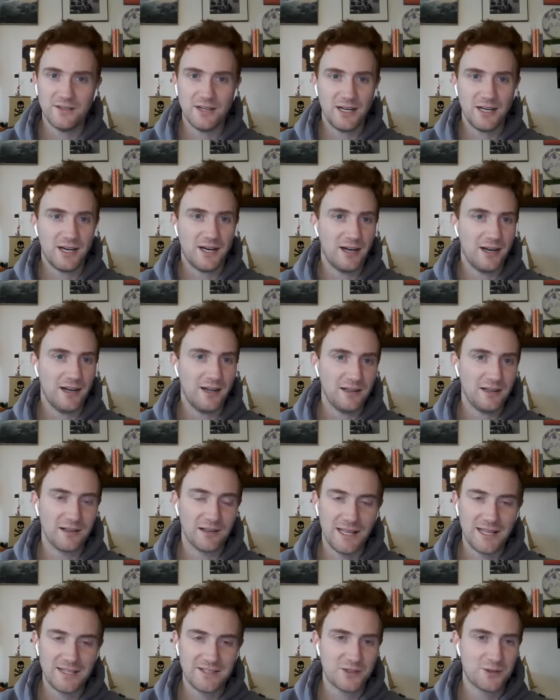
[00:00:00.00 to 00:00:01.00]
Uh,
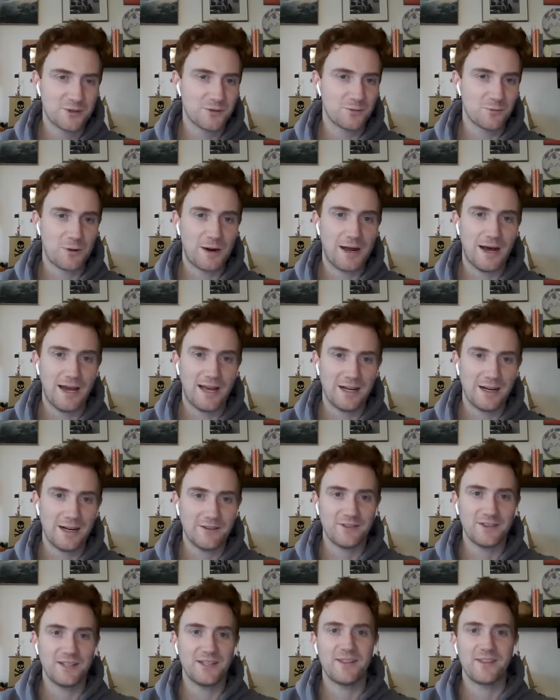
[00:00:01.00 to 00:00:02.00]
let's ride
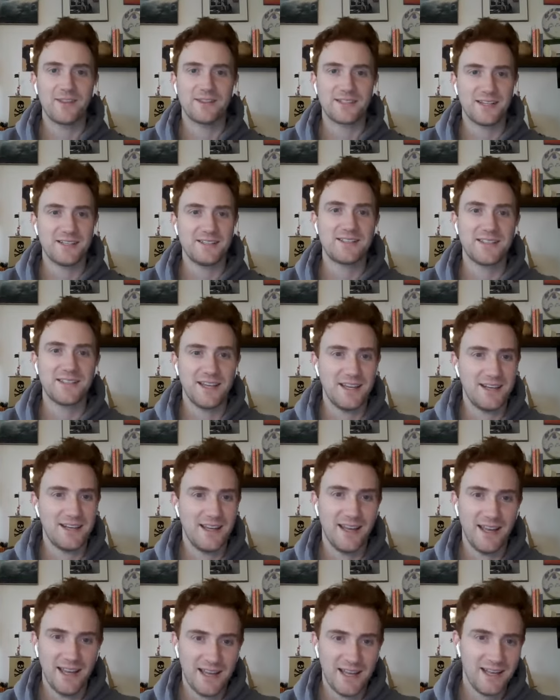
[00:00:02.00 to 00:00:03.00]
off into the sunset,
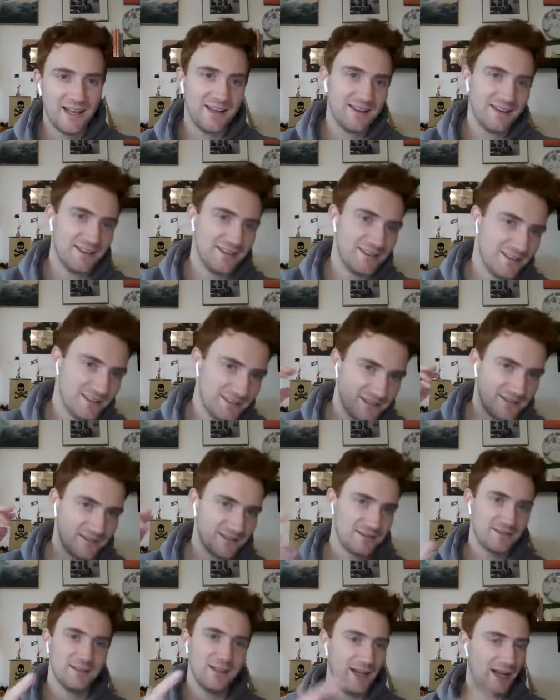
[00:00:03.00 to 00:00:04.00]
and
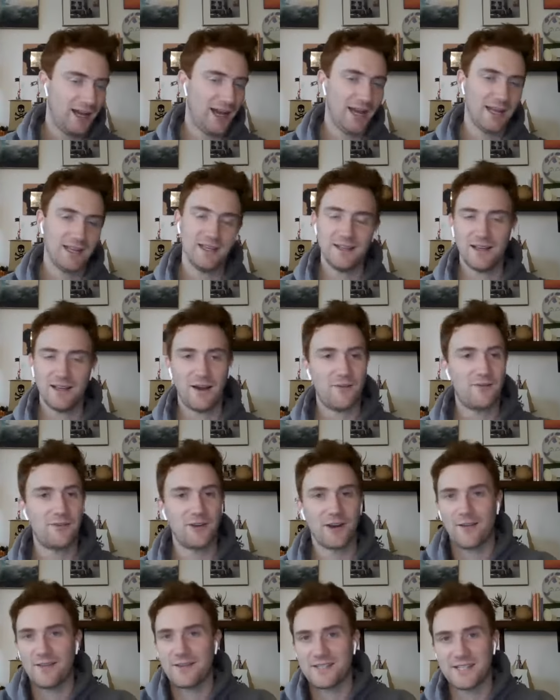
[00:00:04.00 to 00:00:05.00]
I I
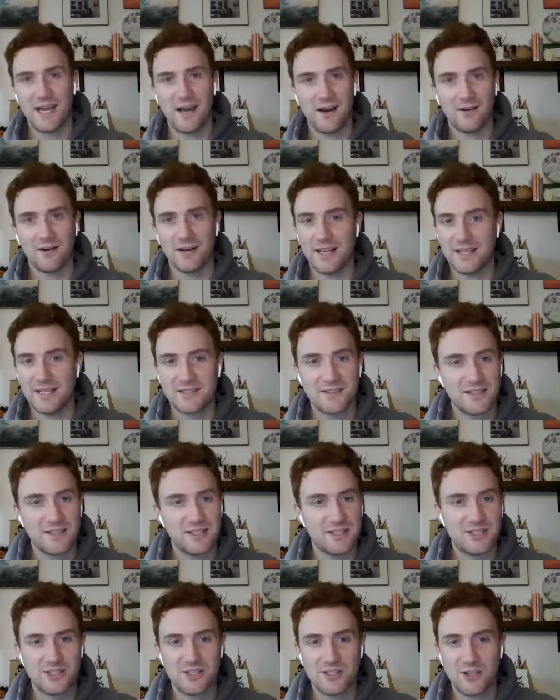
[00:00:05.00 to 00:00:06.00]
figure this out. It's
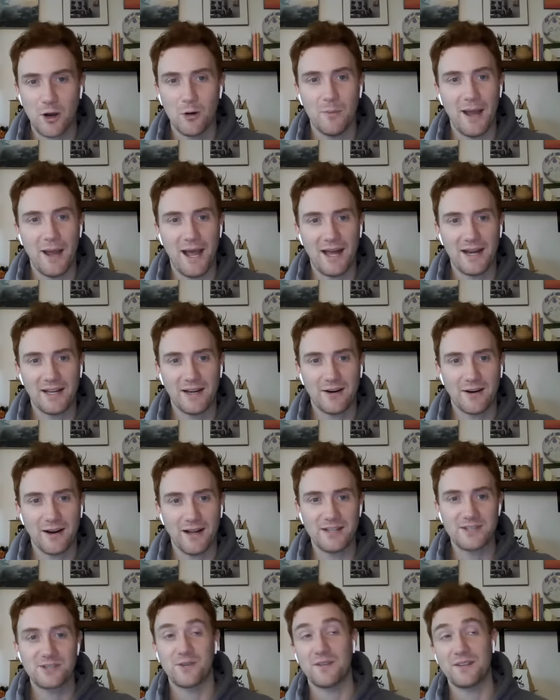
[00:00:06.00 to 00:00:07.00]
it's so bad here,
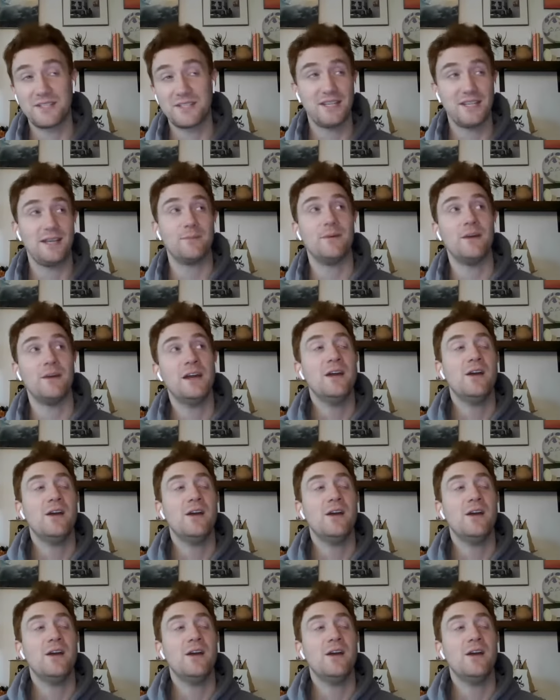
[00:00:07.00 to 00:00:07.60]
and so the team